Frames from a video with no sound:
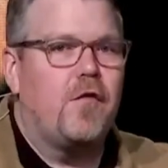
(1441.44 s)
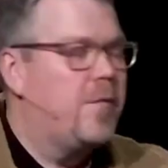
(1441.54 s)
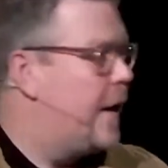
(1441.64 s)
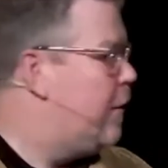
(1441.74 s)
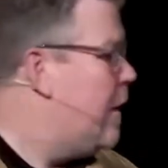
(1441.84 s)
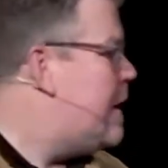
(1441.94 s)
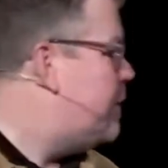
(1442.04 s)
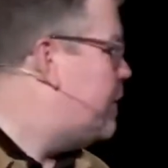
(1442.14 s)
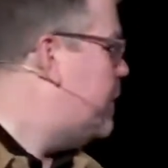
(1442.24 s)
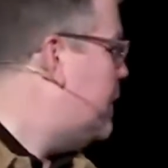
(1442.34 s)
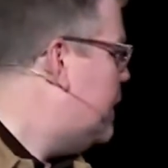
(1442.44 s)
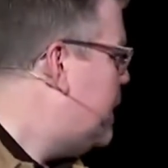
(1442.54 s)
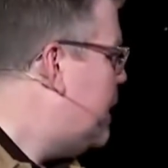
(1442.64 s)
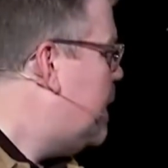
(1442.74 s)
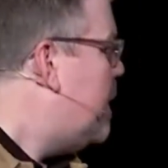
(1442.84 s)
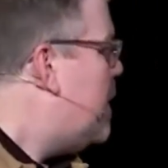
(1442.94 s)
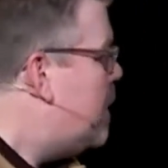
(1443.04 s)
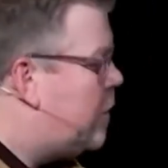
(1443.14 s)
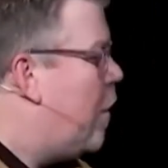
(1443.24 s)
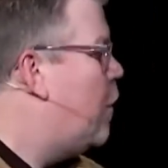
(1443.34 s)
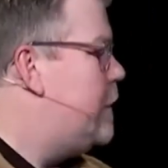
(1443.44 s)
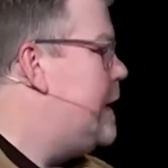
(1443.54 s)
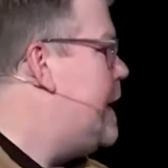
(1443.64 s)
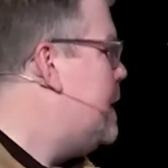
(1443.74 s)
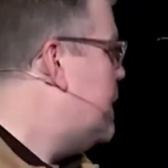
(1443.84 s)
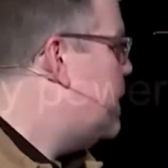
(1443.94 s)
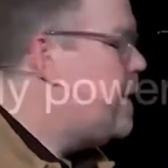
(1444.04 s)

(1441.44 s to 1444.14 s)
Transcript: for my grace is all you need.